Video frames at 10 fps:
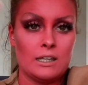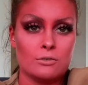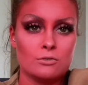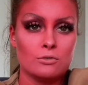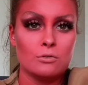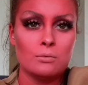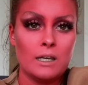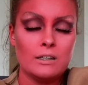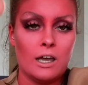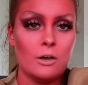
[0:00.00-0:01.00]
there's no way
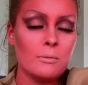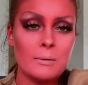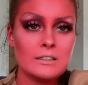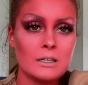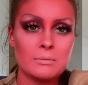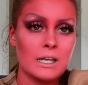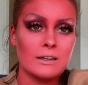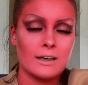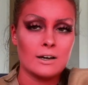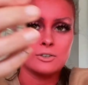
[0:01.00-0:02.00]
how am I meant to apply
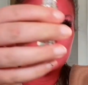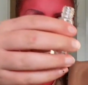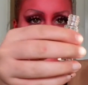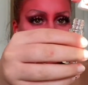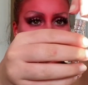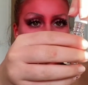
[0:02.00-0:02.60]
that onto anything?